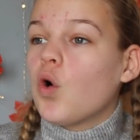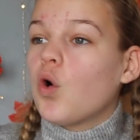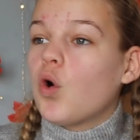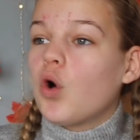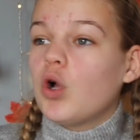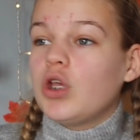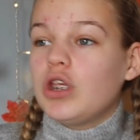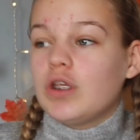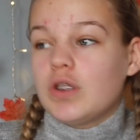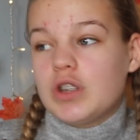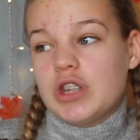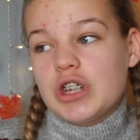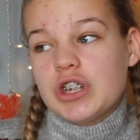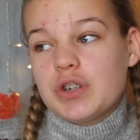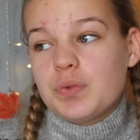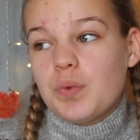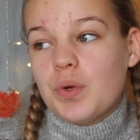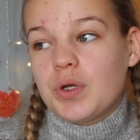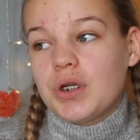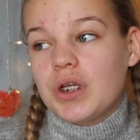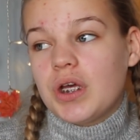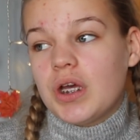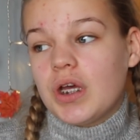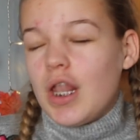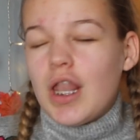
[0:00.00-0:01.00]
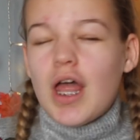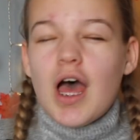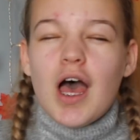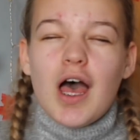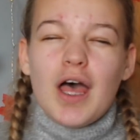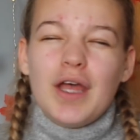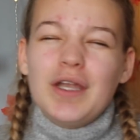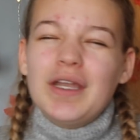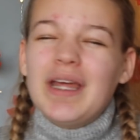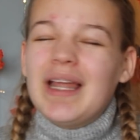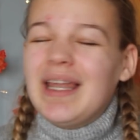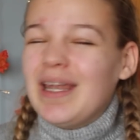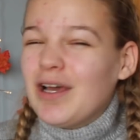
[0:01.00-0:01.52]
or you just want to
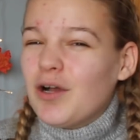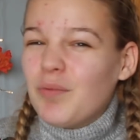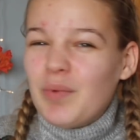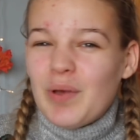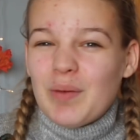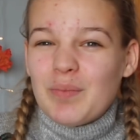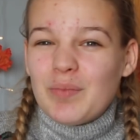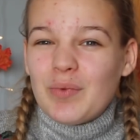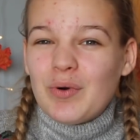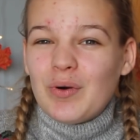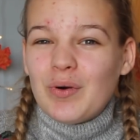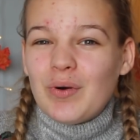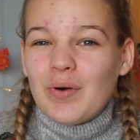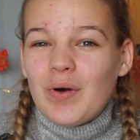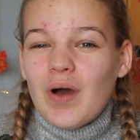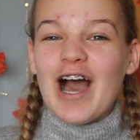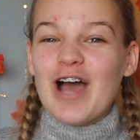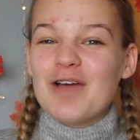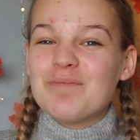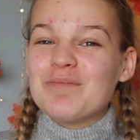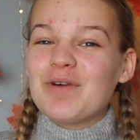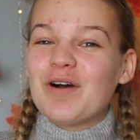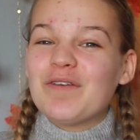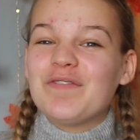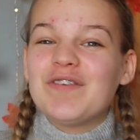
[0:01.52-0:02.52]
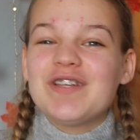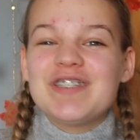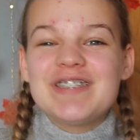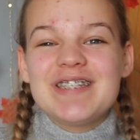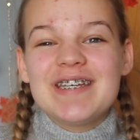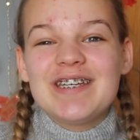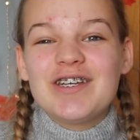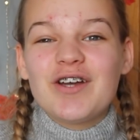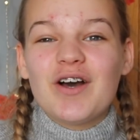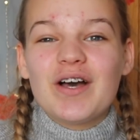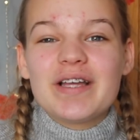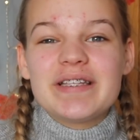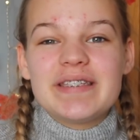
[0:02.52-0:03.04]
learn a little bit more, I'm
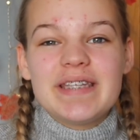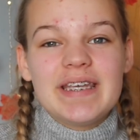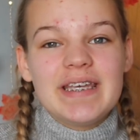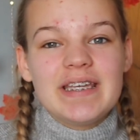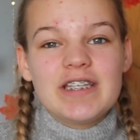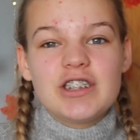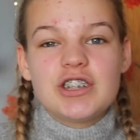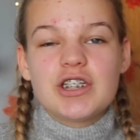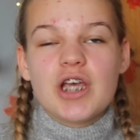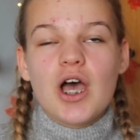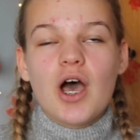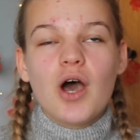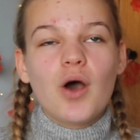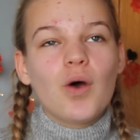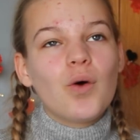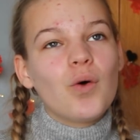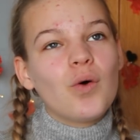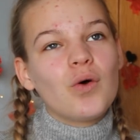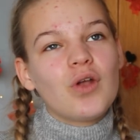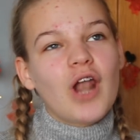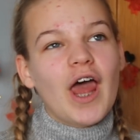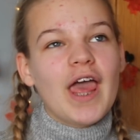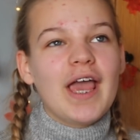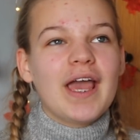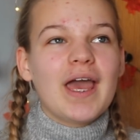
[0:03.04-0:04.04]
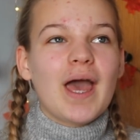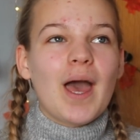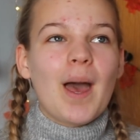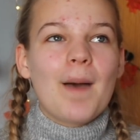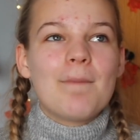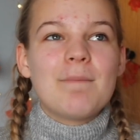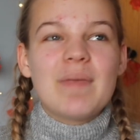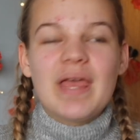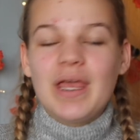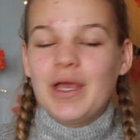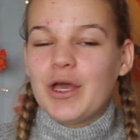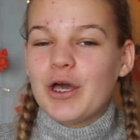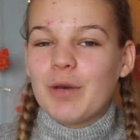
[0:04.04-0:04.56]
obviously not a teacher or like a
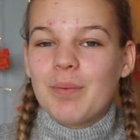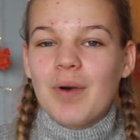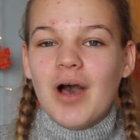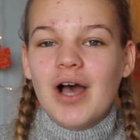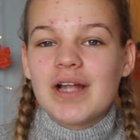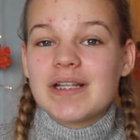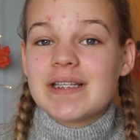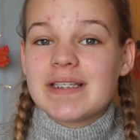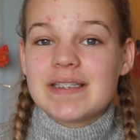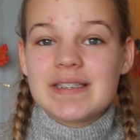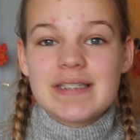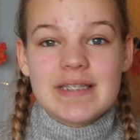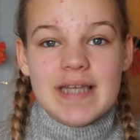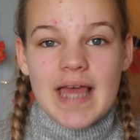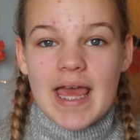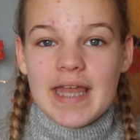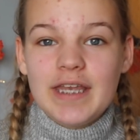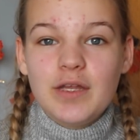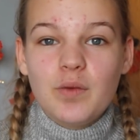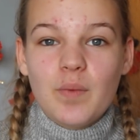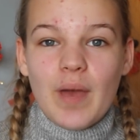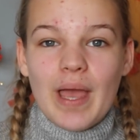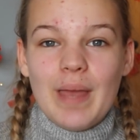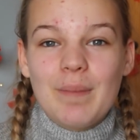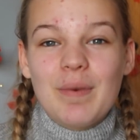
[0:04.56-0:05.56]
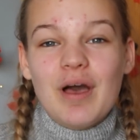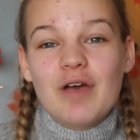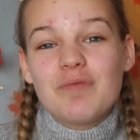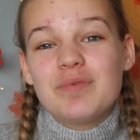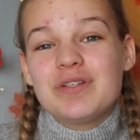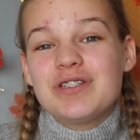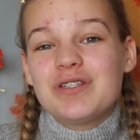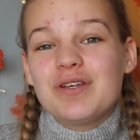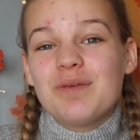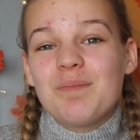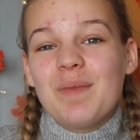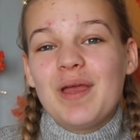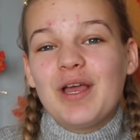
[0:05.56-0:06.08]
makeup artist in any way, but I've
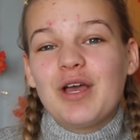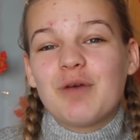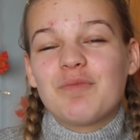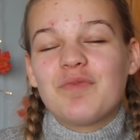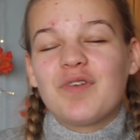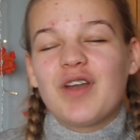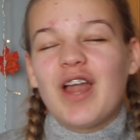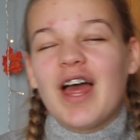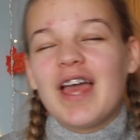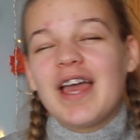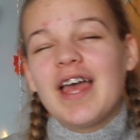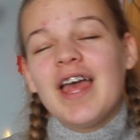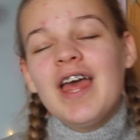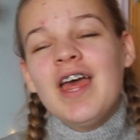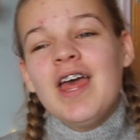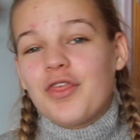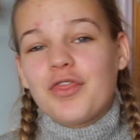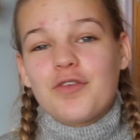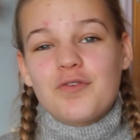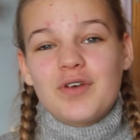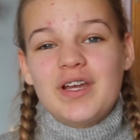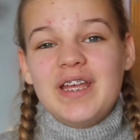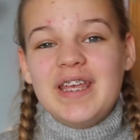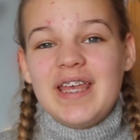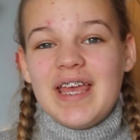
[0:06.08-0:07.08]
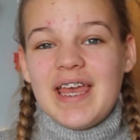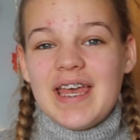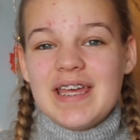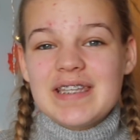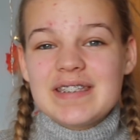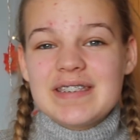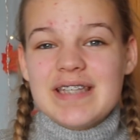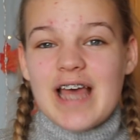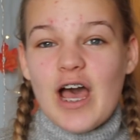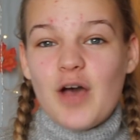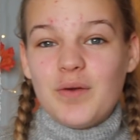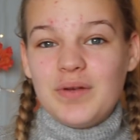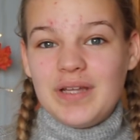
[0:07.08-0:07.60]
been doing makeup for like 3
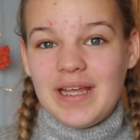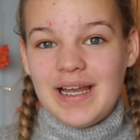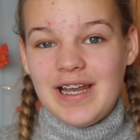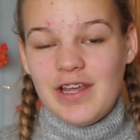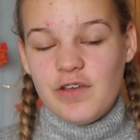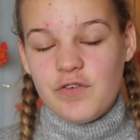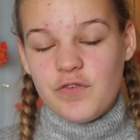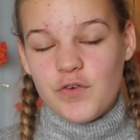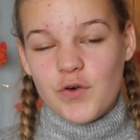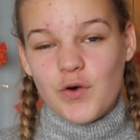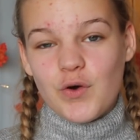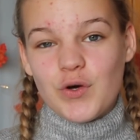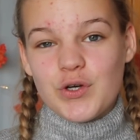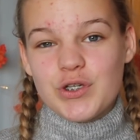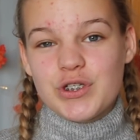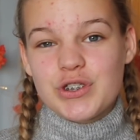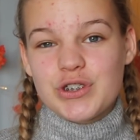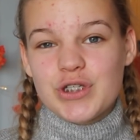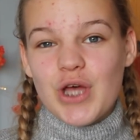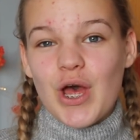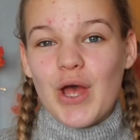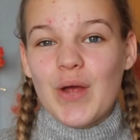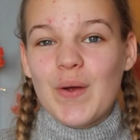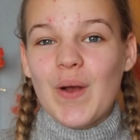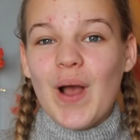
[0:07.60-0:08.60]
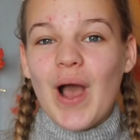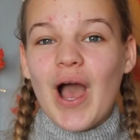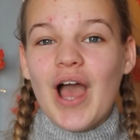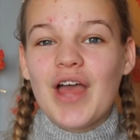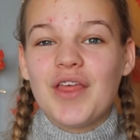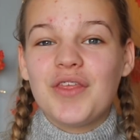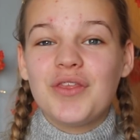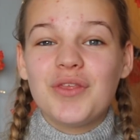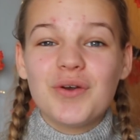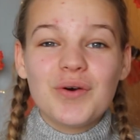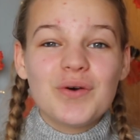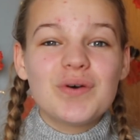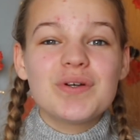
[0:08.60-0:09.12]
years now, nearly 4, so
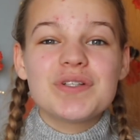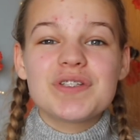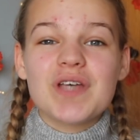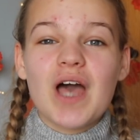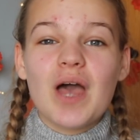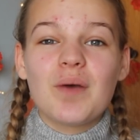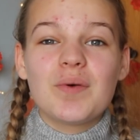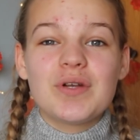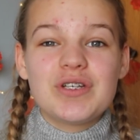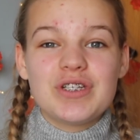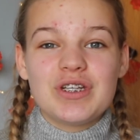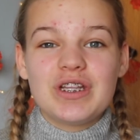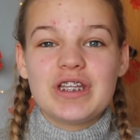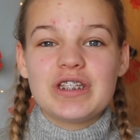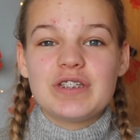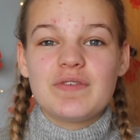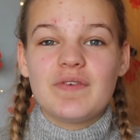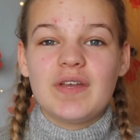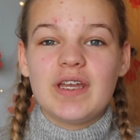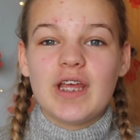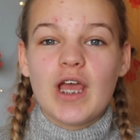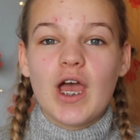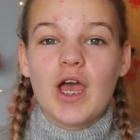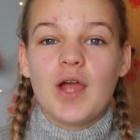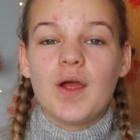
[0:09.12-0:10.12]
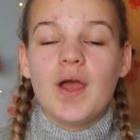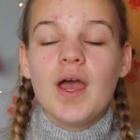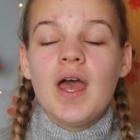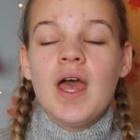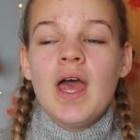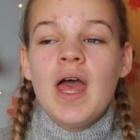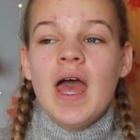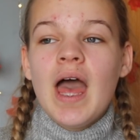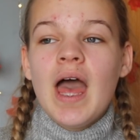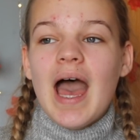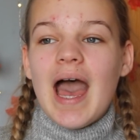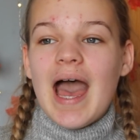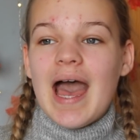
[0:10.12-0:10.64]
I thought I would do this video
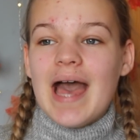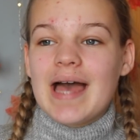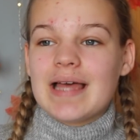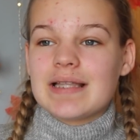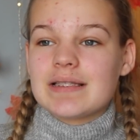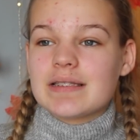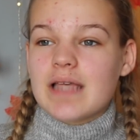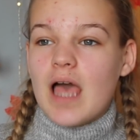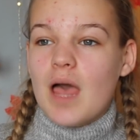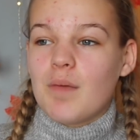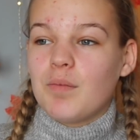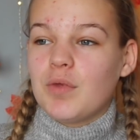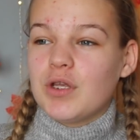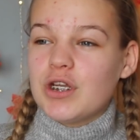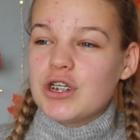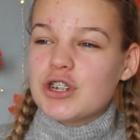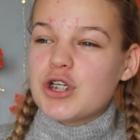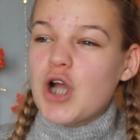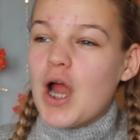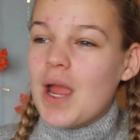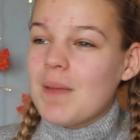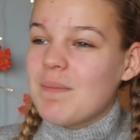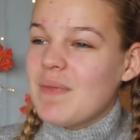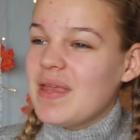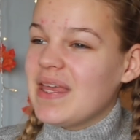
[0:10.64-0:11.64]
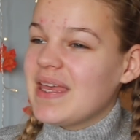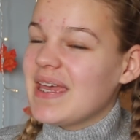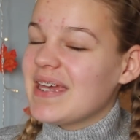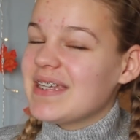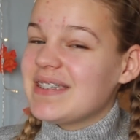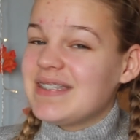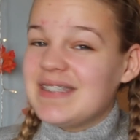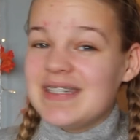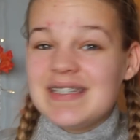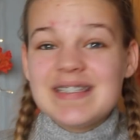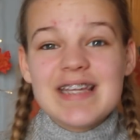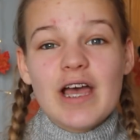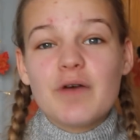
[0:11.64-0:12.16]
and I'm going to try and make it
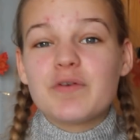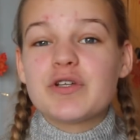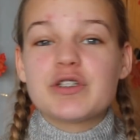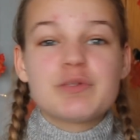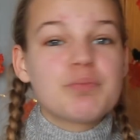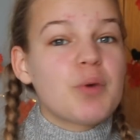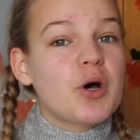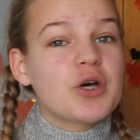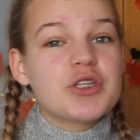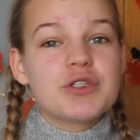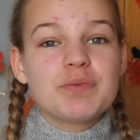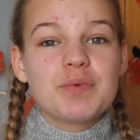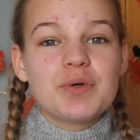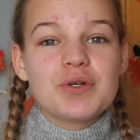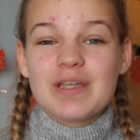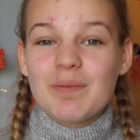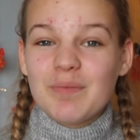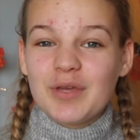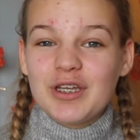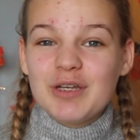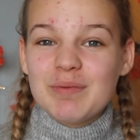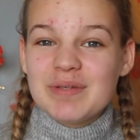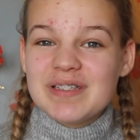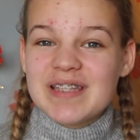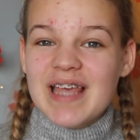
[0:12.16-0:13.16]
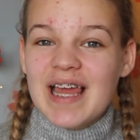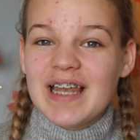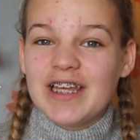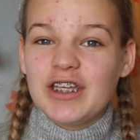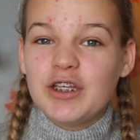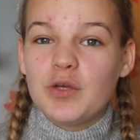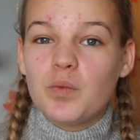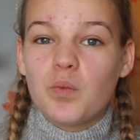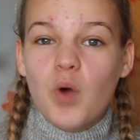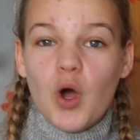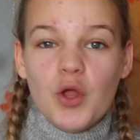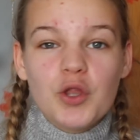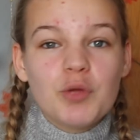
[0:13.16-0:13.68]
as detailed as possible. So I'm going to be telling
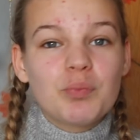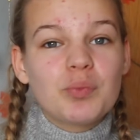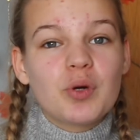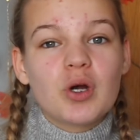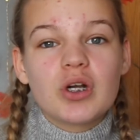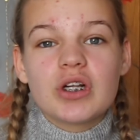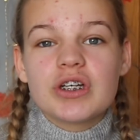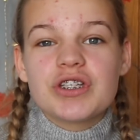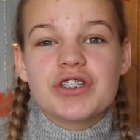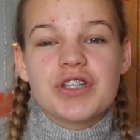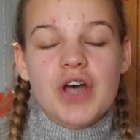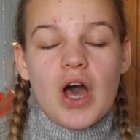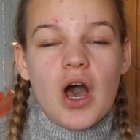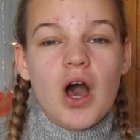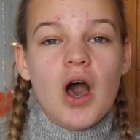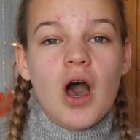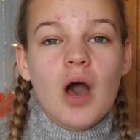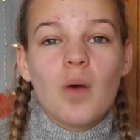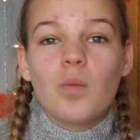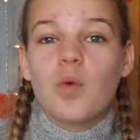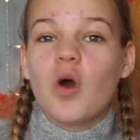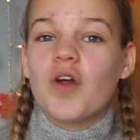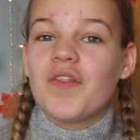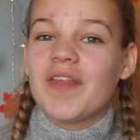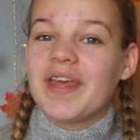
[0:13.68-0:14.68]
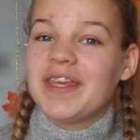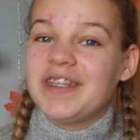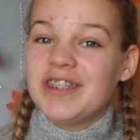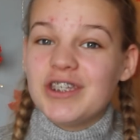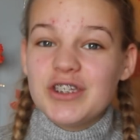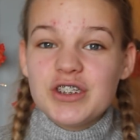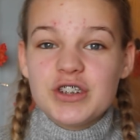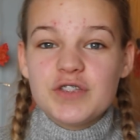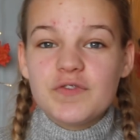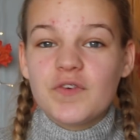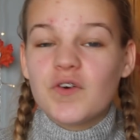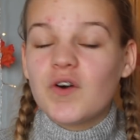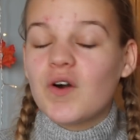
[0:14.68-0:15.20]
you what the products are, what they're
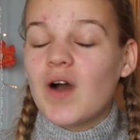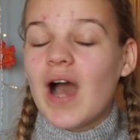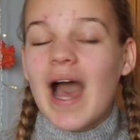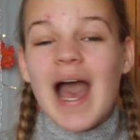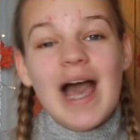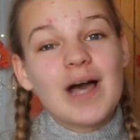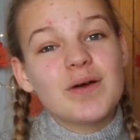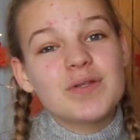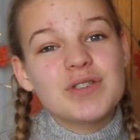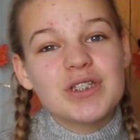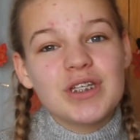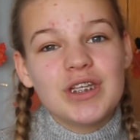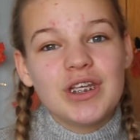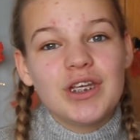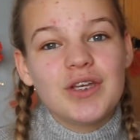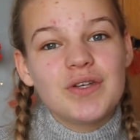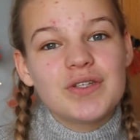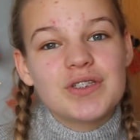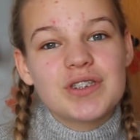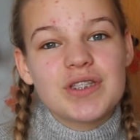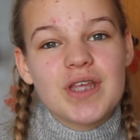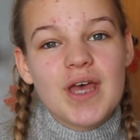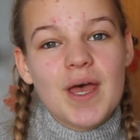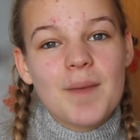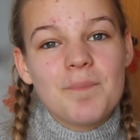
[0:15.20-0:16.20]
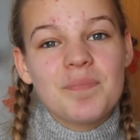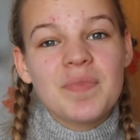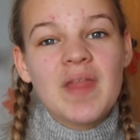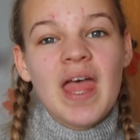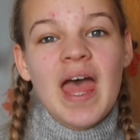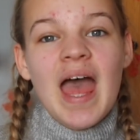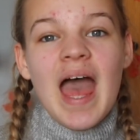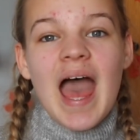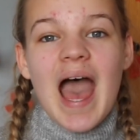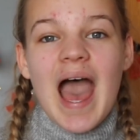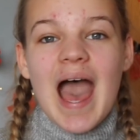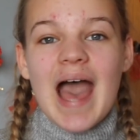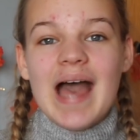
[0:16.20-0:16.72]
used for, how to use them,
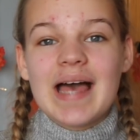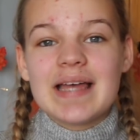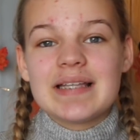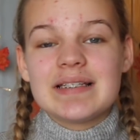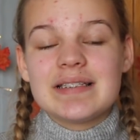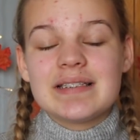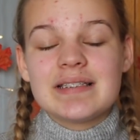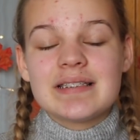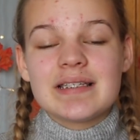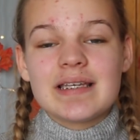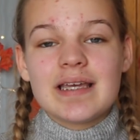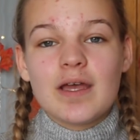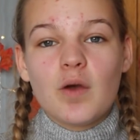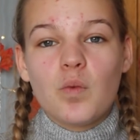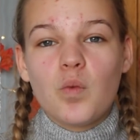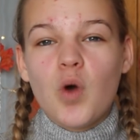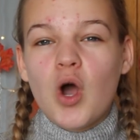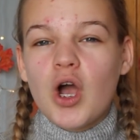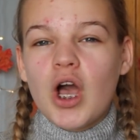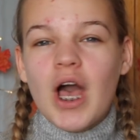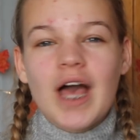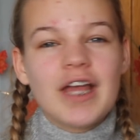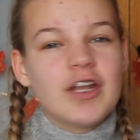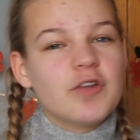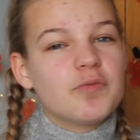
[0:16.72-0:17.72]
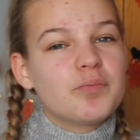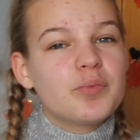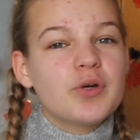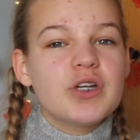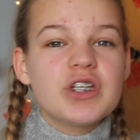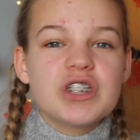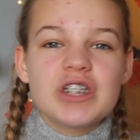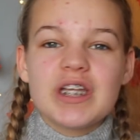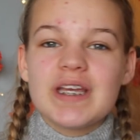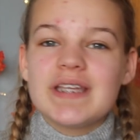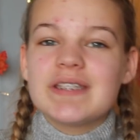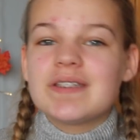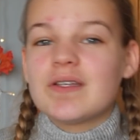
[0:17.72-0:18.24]
and what kind of
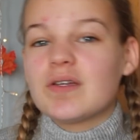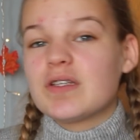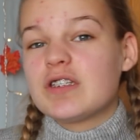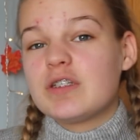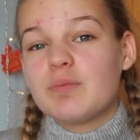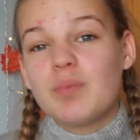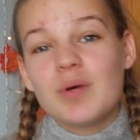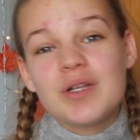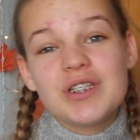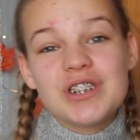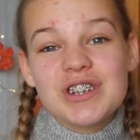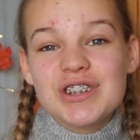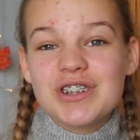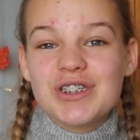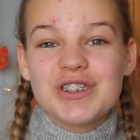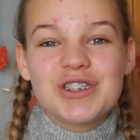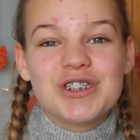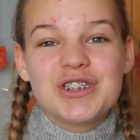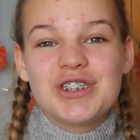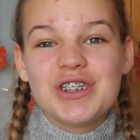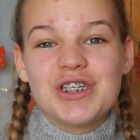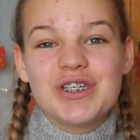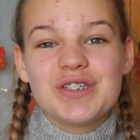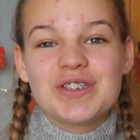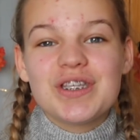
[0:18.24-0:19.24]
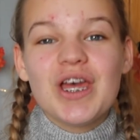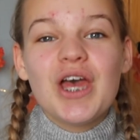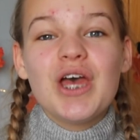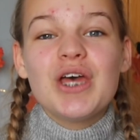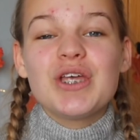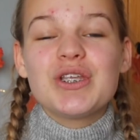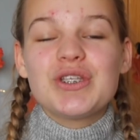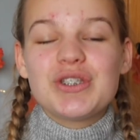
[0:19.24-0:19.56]
brushes or sponges you should use.